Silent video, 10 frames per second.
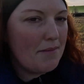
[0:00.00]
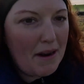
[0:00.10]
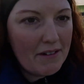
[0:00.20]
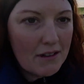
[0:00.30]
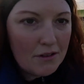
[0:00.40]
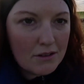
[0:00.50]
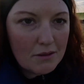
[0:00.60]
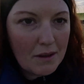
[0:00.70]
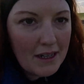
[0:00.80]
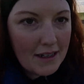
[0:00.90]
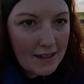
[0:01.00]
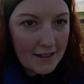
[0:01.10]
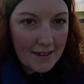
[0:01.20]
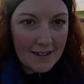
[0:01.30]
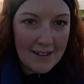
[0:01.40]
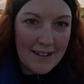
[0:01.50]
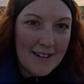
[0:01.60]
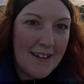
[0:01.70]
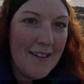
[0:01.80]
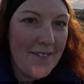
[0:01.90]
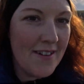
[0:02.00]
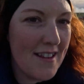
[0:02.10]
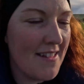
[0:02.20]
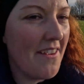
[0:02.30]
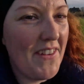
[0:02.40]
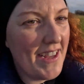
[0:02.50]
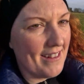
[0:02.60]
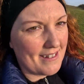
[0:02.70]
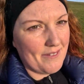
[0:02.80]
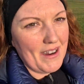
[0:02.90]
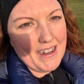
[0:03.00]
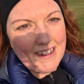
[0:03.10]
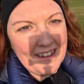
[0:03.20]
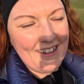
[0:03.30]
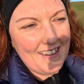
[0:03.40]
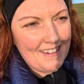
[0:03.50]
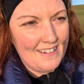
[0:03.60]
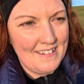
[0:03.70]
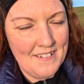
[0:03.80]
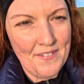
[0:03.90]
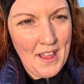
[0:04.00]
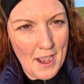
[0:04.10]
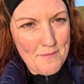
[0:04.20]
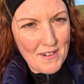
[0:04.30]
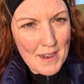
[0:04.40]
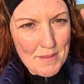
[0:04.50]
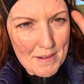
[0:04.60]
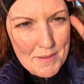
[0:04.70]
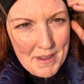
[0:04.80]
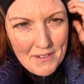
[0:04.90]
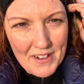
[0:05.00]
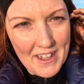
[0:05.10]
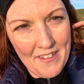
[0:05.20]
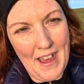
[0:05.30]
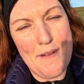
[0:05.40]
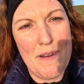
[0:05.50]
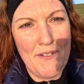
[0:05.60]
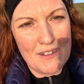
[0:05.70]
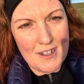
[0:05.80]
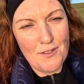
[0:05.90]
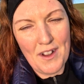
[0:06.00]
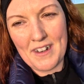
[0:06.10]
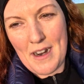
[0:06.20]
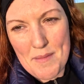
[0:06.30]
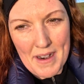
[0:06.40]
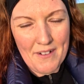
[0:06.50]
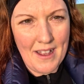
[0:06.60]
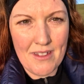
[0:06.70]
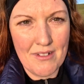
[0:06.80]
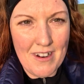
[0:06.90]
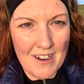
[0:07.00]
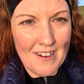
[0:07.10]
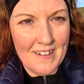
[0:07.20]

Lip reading: the burials were just over here somewhere. Hopefully I'll be able to make a video there, but if it's too flooded, I might not get through.